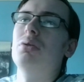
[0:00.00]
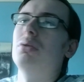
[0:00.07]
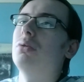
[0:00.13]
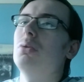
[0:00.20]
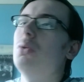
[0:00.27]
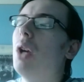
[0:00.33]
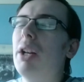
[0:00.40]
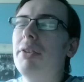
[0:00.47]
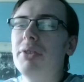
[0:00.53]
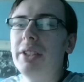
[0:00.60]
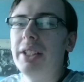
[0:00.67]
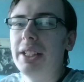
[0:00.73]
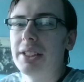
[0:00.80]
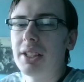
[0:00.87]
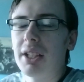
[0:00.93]
whatever it
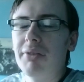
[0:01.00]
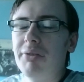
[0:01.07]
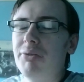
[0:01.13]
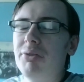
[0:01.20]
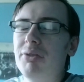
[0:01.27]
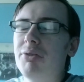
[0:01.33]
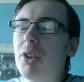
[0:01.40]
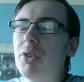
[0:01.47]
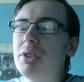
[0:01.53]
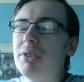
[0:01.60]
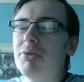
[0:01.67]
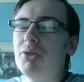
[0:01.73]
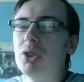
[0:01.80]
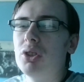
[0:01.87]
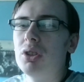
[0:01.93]
is I've voted
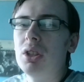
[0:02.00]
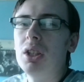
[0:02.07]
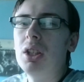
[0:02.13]
for,